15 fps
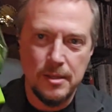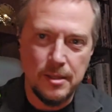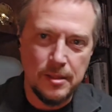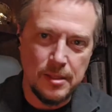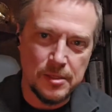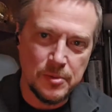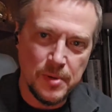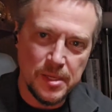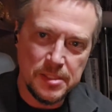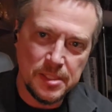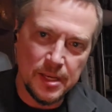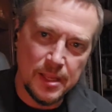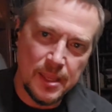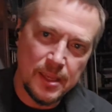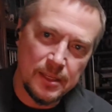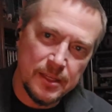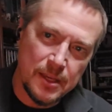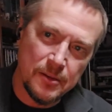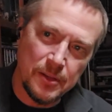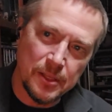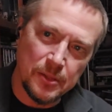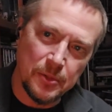Now that twine's going to hang
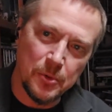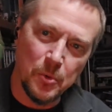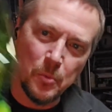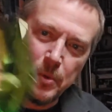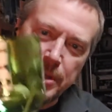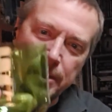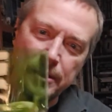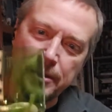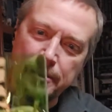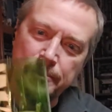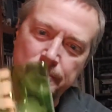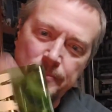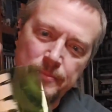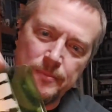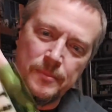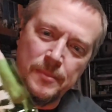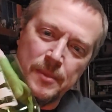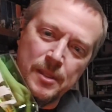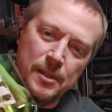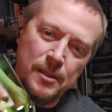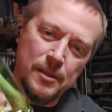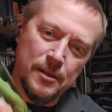down like a little wick.
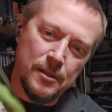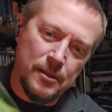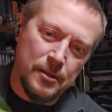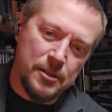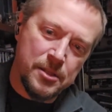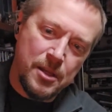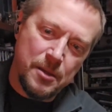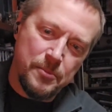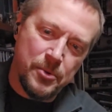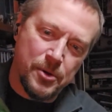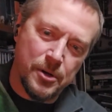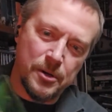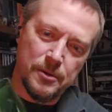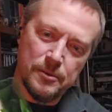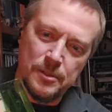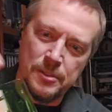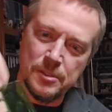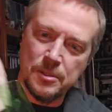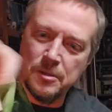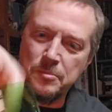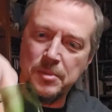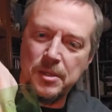And the top part is
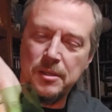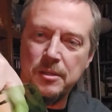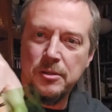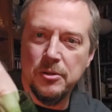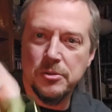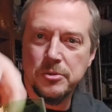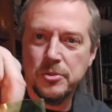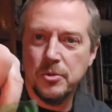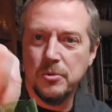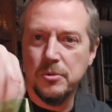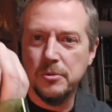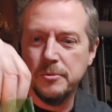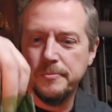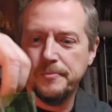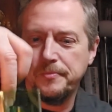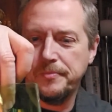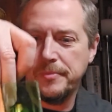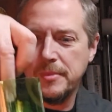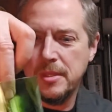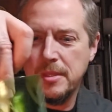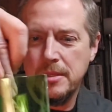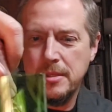going to be in your sole.
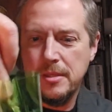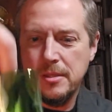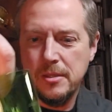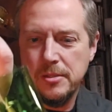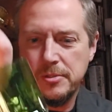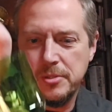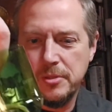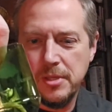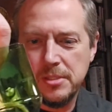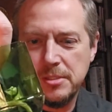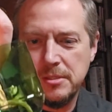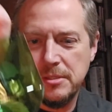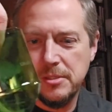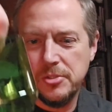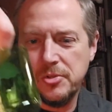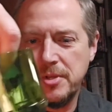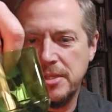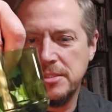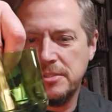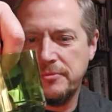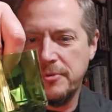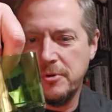So that's going to
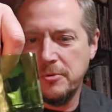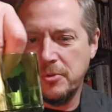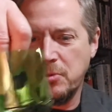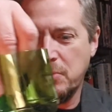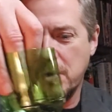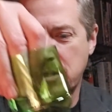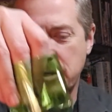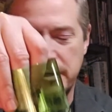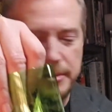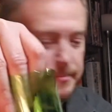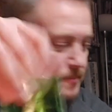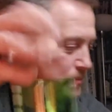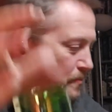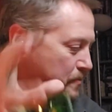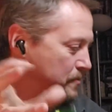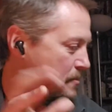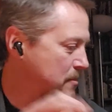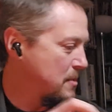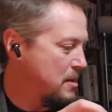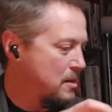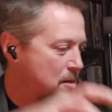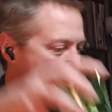transfer the water.
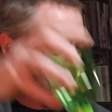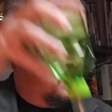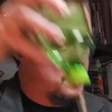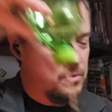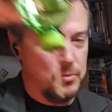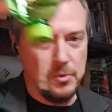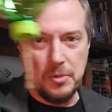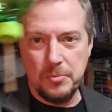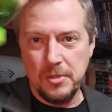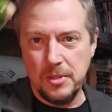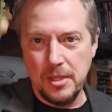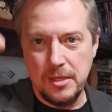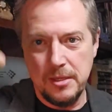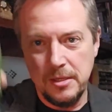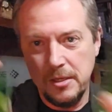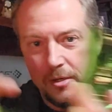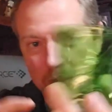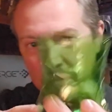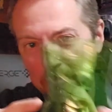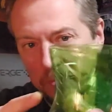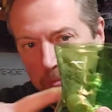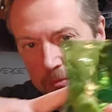When you put that in
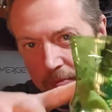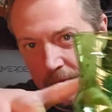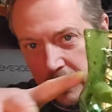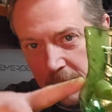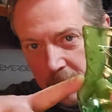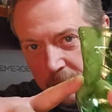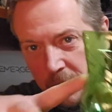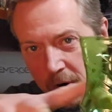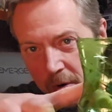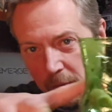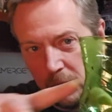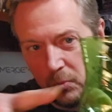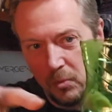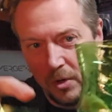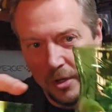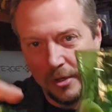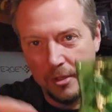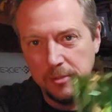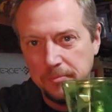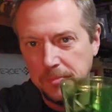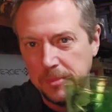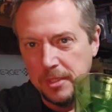here, fill this part with
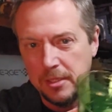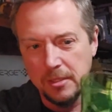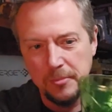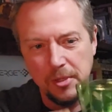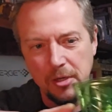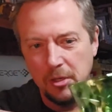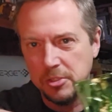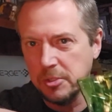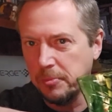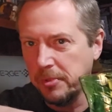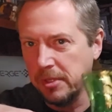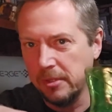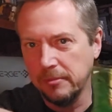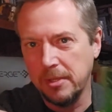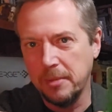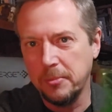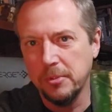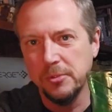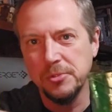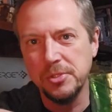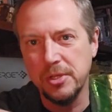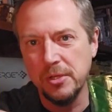water. You can also put a couple
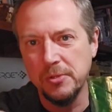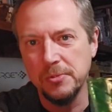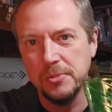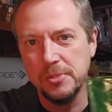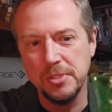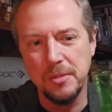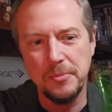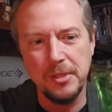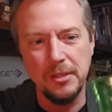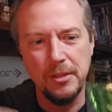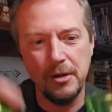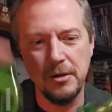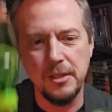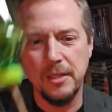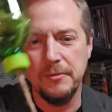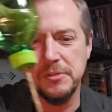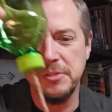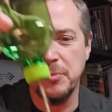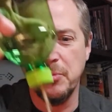little stones or something in there to give it